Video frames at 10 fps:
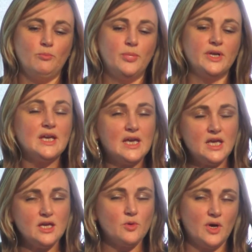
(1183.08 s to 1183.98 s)
But a
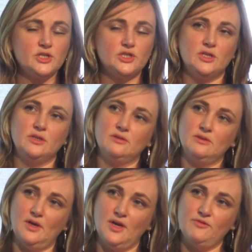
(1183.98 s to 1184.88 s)
key question
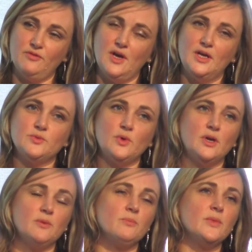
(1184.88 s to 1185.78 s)
I find when
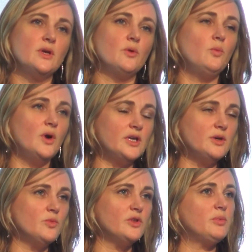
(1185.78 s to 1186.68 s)
I'm
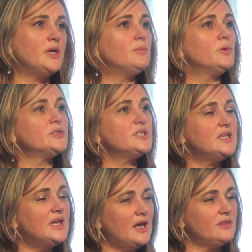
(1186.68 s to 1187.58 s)
working with people to
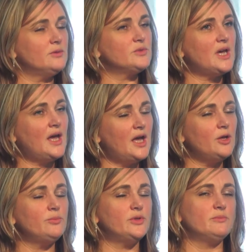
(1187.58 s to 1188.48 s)
get them, to
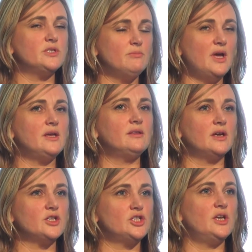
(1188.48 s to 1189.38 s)
help them to make
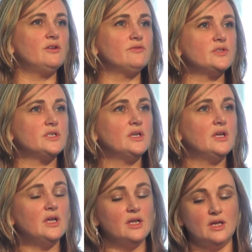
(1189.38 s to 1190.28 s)
that shift,
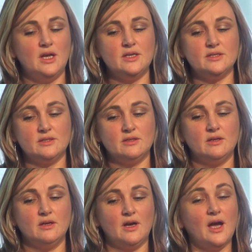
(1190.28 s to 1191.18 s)
is
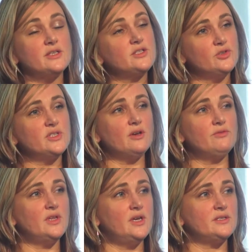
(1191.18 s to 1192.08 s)
ask
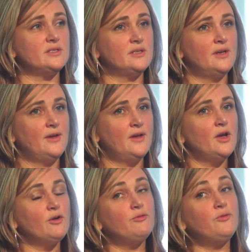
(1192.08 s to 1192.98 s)
yourself this.
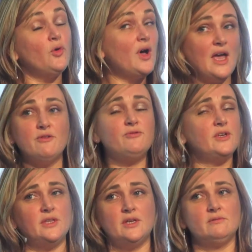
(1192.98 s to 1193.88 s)
For
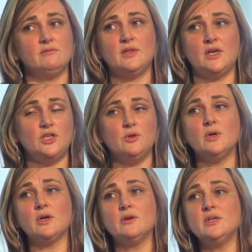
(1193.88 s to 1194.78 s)
everything that you are
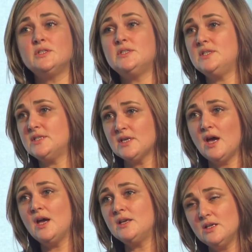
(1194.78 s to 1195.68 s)
going to
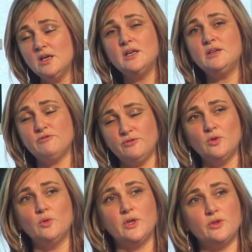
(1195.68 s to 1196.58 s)
design learning
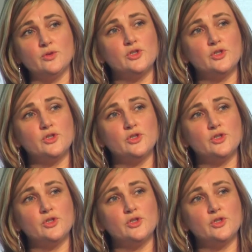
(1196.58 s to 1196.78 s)
for with your